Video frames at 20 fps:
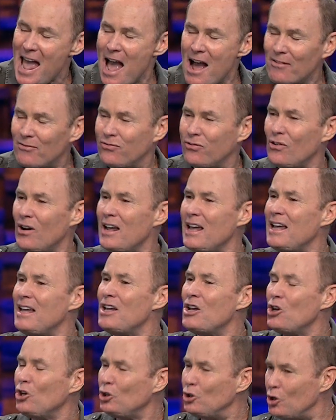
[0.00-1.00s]

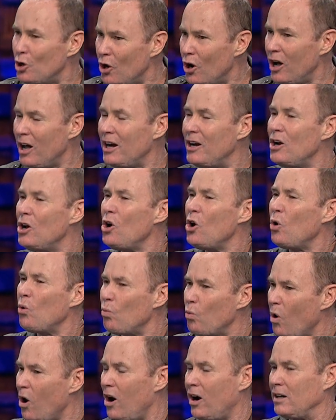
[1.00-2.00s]
every good
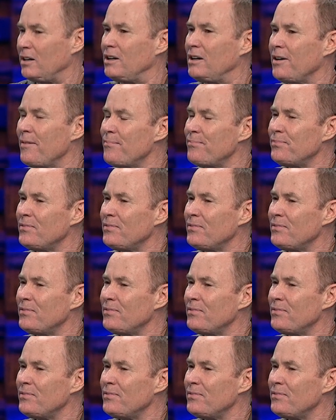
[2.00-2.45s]
work.